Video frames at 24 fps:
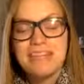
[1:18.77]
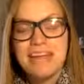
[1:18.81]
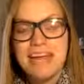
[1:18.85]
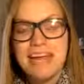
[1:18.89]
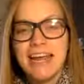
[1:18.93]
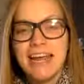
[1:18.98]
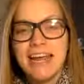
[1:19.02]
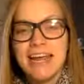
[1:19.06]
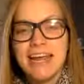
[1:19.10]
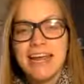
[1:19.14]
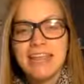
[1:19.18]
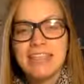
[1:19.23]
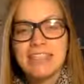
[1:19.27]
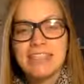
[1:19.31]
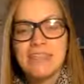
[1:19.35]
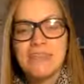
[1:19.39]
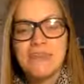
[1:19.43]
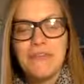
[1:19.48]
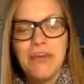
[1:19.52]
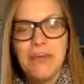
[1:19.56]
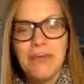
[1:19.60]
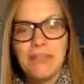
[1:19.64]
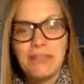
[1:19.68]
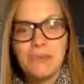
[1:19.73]
And so
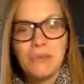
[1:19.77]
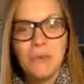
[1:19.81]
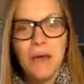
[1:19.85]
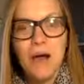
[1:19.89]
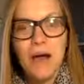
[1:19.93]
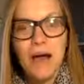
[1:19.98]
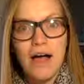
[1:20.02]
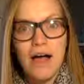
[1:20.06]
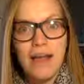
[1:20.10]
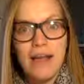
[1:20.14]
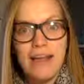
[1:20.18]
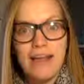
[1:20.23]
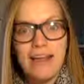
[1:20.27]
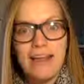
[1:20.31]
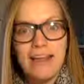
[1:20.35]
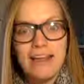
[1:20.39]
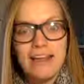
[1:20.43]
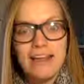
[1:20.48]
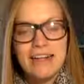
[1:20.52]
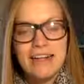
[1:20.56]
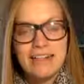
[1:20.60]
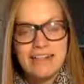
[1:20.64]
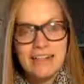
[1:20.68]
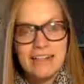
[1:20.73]
that's why
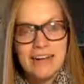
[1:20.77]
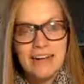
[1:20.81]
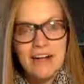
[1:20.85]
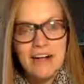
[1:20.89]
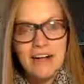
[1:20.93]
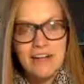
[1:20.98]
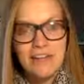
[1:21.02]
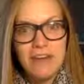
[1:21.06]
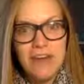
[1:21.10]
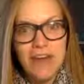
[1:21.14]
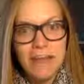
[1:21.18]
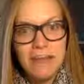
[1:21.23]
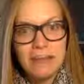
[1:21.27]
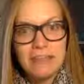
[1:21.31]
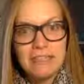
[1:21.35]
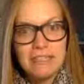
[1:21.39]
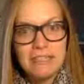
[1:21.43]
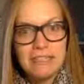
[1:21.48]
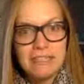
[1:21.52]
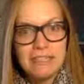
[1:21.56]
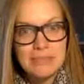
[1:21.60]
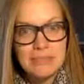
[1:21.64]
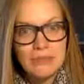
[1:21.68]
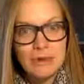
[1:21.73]
cleaning often happens in
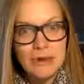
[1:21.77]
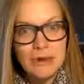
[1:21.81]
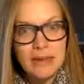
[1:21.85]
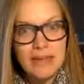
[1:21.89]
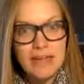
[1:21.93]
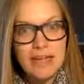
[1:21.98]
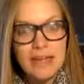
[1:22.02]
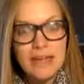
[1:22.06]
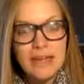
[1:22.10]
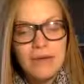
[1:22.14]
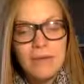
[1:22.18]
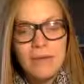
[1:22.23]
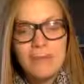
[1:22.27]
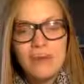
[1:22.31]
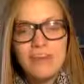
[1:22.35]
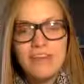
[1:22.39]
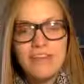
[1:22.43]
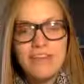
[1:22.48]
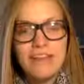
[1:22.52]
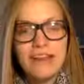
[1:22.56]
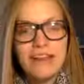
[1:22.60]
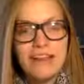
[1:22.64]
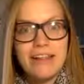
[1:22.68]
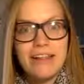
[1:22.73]
the spring. We can
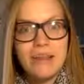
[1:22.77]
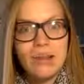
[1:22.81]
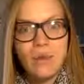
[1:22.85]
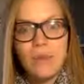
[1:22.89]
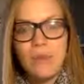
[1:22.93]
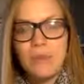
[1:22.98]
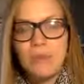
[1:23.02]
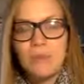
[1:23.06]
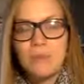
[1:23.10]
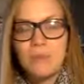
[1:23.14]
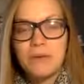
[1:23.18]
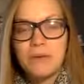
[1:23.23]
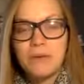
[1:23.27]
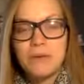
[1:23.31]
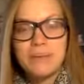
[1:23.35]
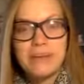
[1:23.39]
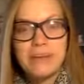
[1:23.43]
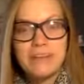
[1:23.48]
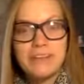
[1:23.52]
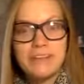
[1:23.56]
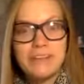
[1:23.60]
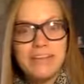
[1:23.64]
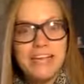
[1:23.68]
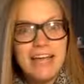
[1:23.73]
finally open the
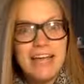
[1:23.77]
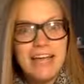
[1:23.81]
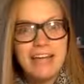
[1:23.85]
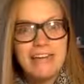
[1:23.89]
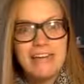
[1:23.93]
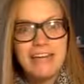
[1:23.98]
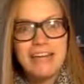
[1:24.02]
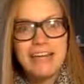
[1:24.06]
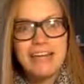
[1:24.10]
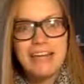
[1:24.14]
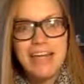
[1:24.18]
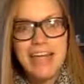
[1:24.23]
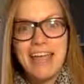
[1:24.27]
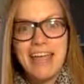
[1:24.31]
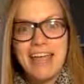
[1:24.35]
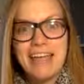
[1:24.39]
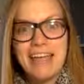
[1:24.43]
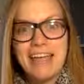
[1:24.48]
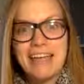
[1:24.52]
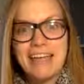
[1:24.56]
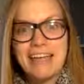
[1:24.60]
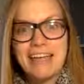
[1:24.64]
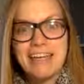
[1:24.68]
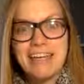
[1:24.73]
windows and we
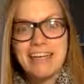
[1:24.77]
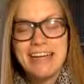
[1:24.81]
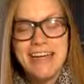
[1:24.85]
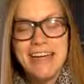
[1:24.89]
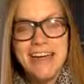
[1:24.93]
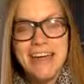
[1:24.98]
can